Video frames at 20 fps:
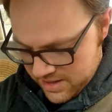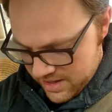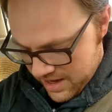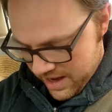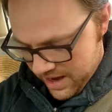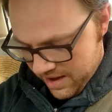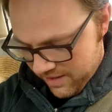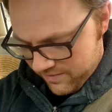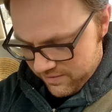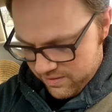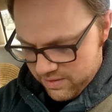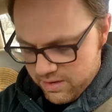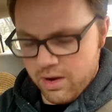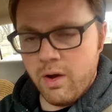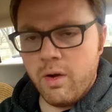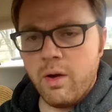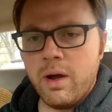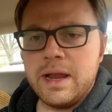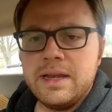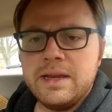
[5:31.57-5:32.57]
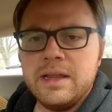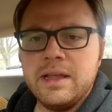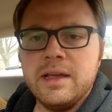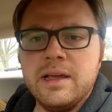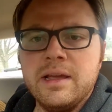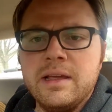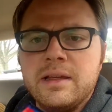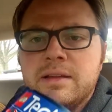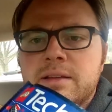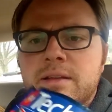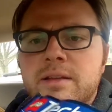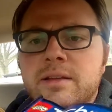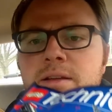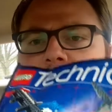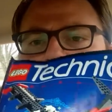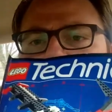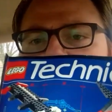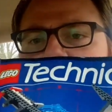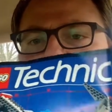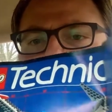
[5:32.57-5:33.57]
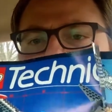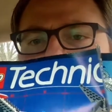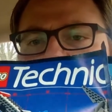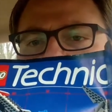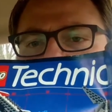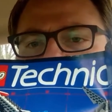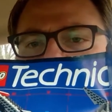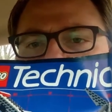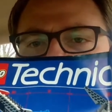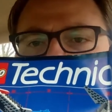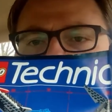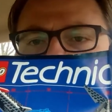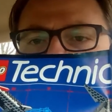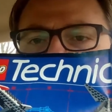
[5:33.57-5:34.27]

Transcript: I have no idea if any of these are